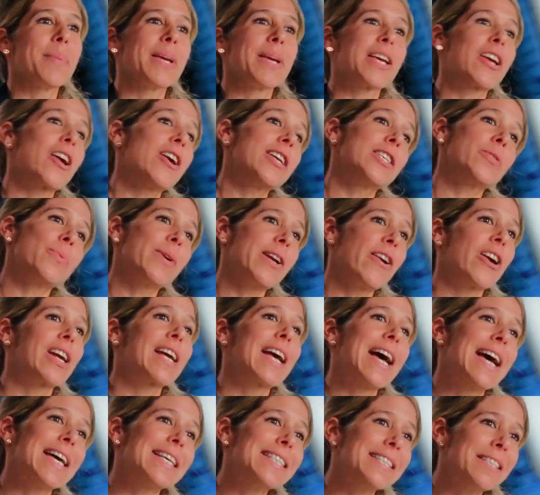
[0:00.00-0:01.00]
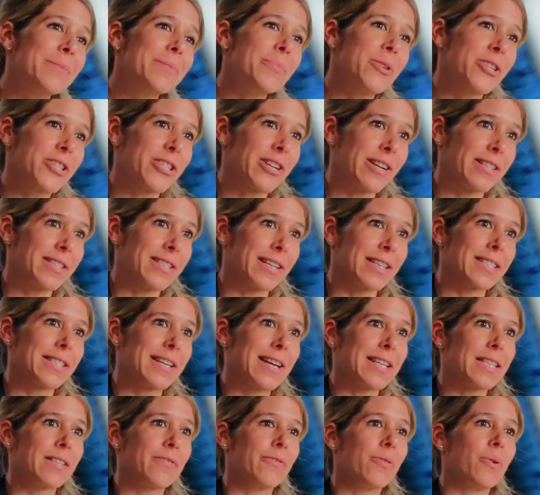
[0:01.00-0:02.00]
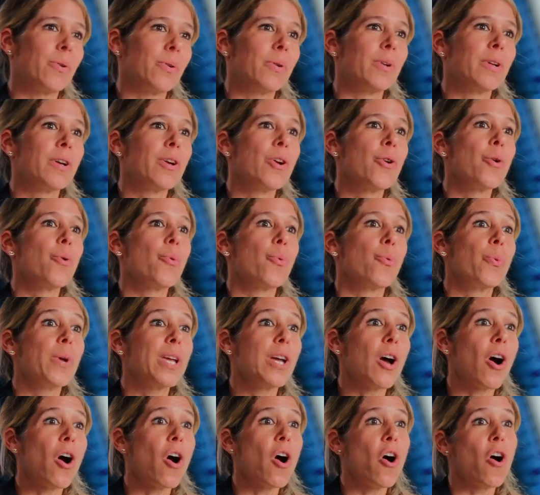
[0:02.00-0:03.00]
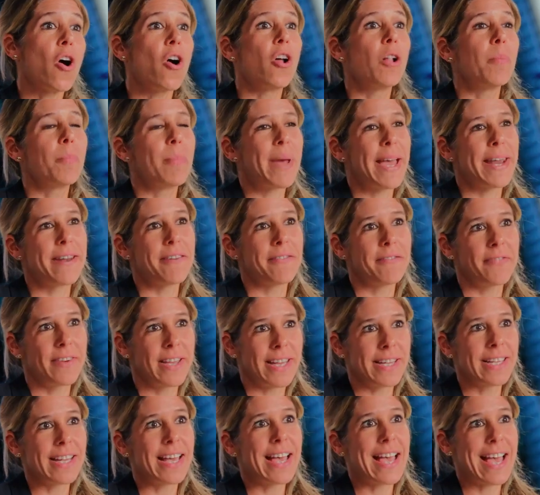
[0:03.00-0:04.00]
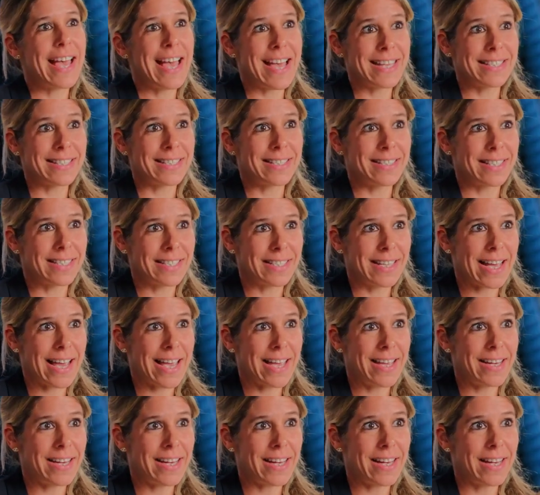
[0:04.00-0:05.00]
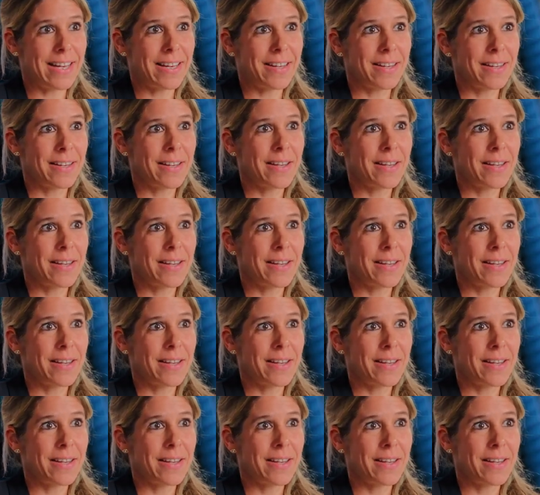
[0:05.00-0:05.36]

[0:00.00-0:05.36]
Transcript: Because when our customers are successful, we all benefit as a society.